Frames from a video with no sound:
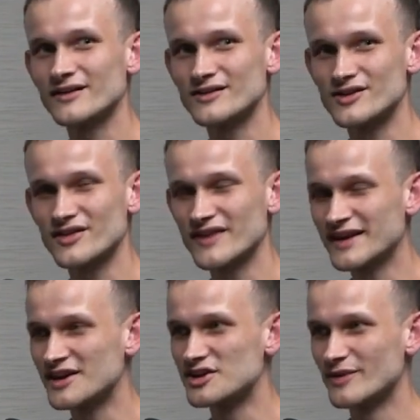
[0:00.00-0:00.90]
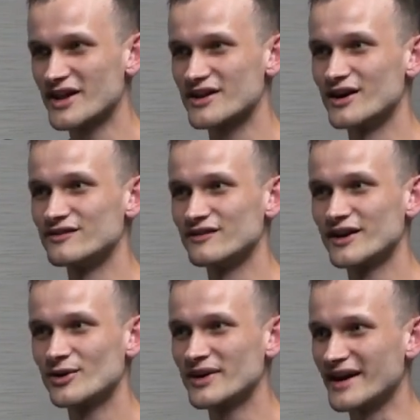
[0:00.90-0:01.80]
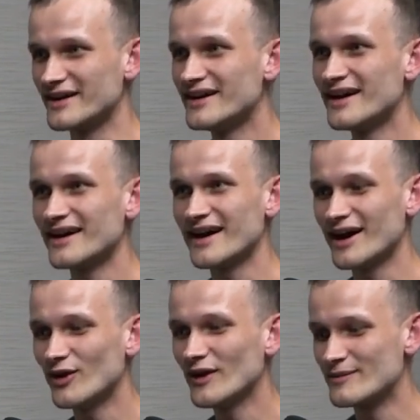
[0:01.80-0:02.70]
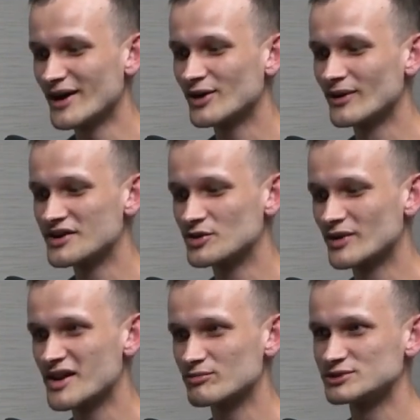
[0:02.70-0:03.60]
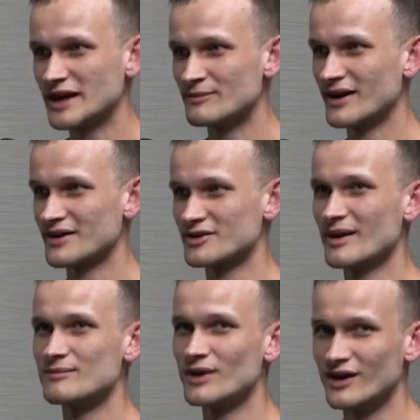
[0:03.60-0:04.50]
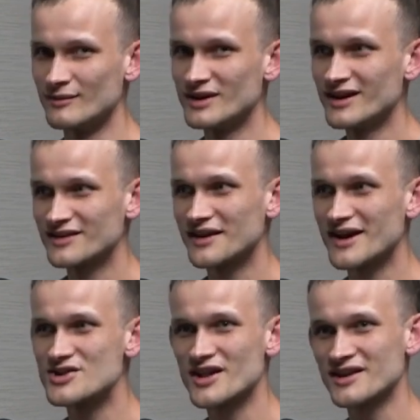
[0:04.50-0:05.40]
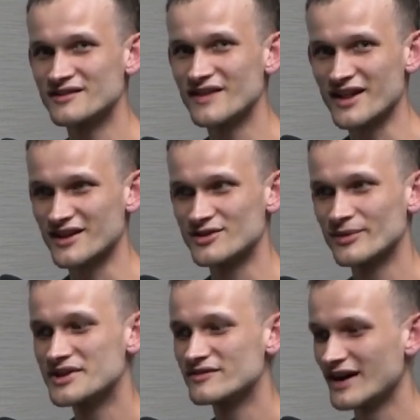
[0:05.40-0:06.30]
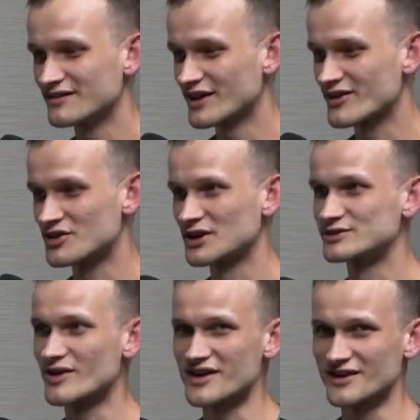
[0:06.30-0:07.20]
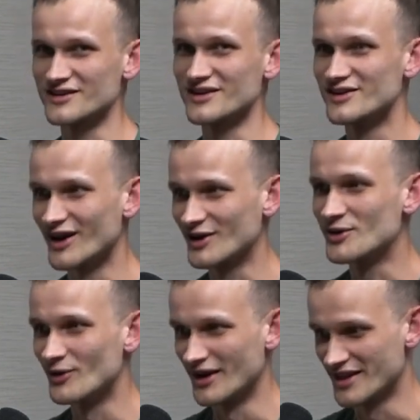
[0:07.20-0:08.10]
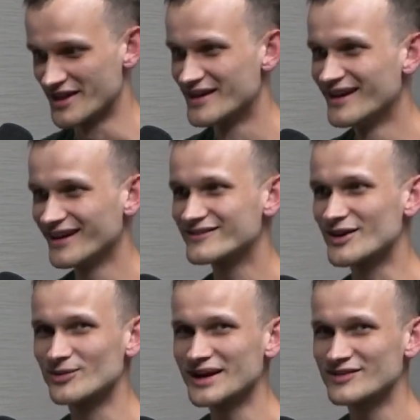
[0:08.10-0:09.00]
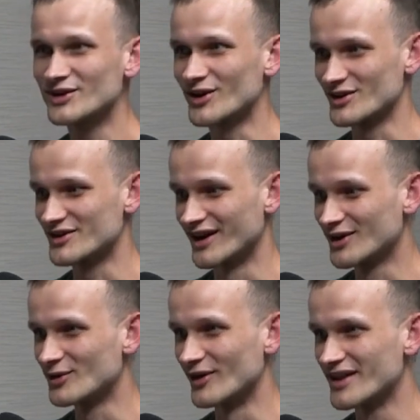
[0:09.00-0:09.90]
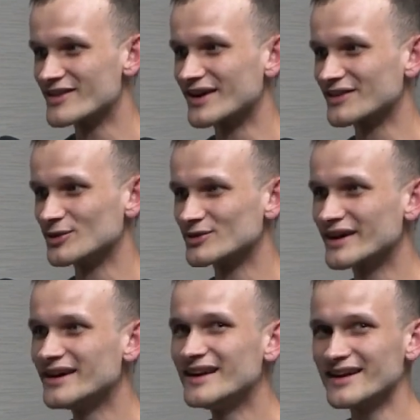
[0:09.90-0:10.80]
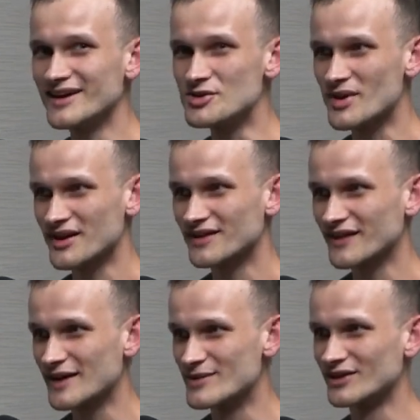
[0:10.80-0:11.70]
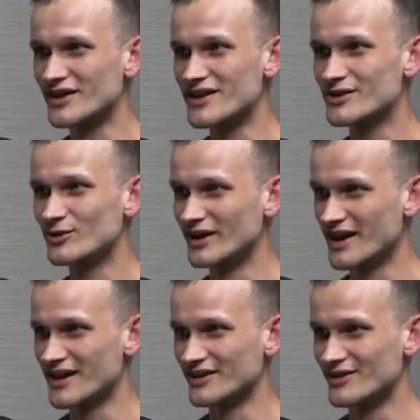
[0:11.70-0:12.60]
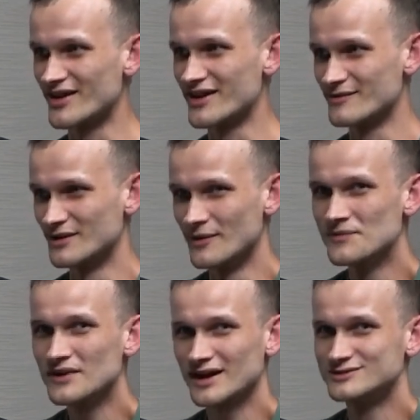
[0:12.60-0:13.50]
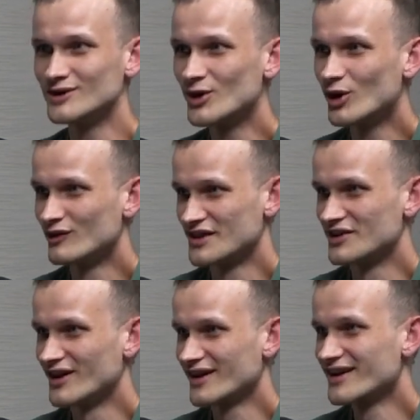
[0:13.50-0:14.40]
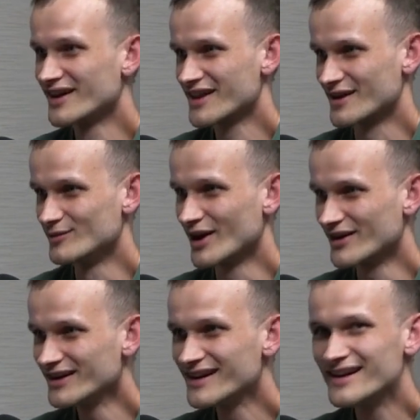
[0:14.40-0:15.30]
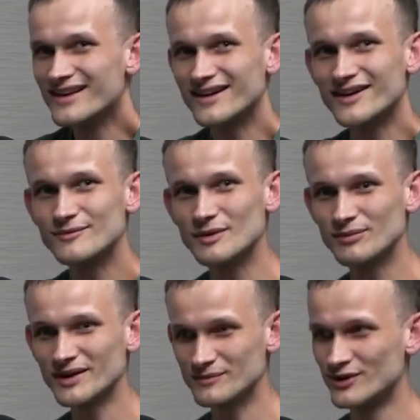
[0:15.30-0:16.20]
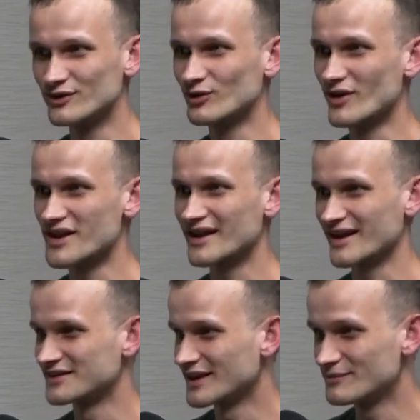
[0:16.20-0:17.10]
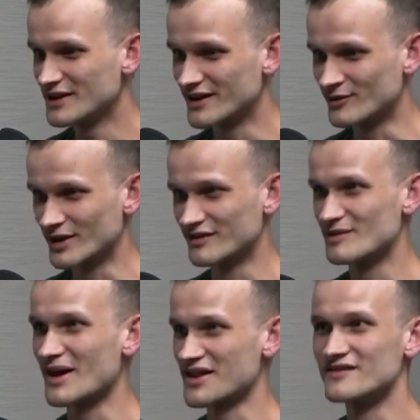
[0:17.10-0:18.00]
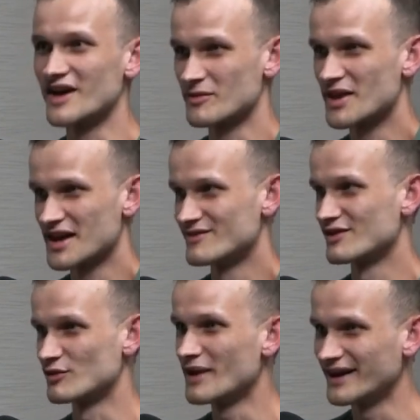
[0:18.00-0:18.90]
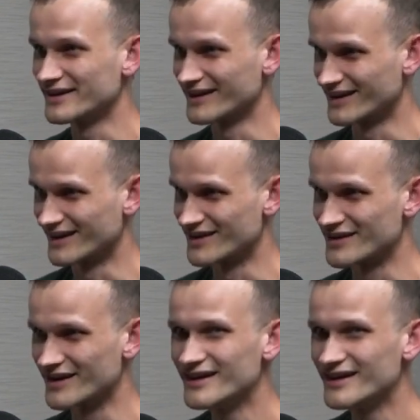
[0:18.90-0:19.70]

just thinking to myself, like, okay, how am I going to explain to my mom that I just invested $25,000 into dog coins? And like, what even are dog coins? Like, the only interesting thing about this coin is that there's, a logo of a dog somewhere. But, of course, that ended up being one of the best investments I've ever made. And